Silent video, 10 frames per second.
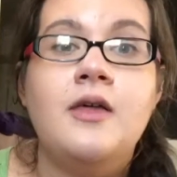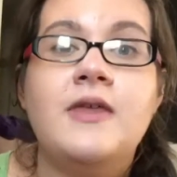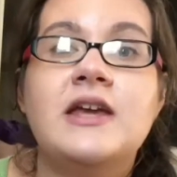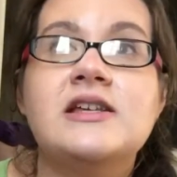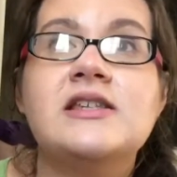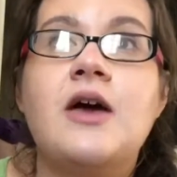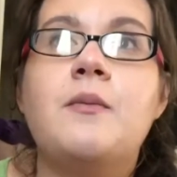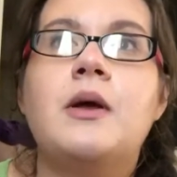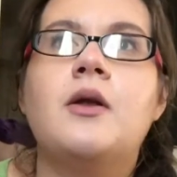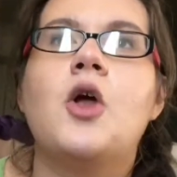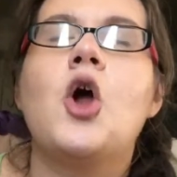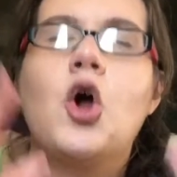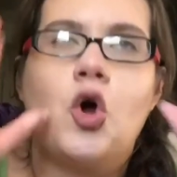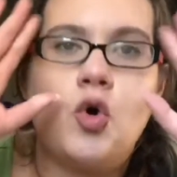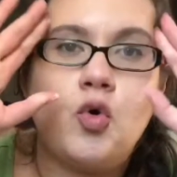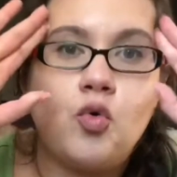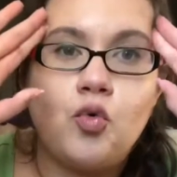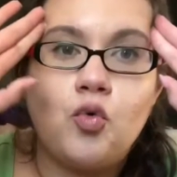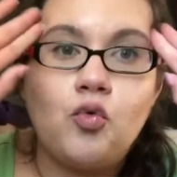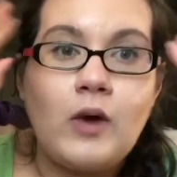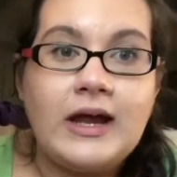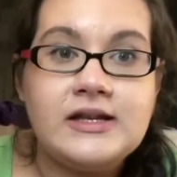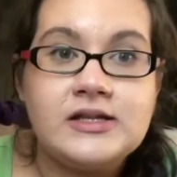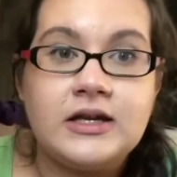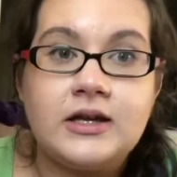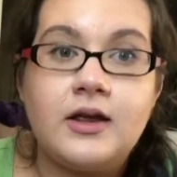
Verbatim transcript: Things have been crazy,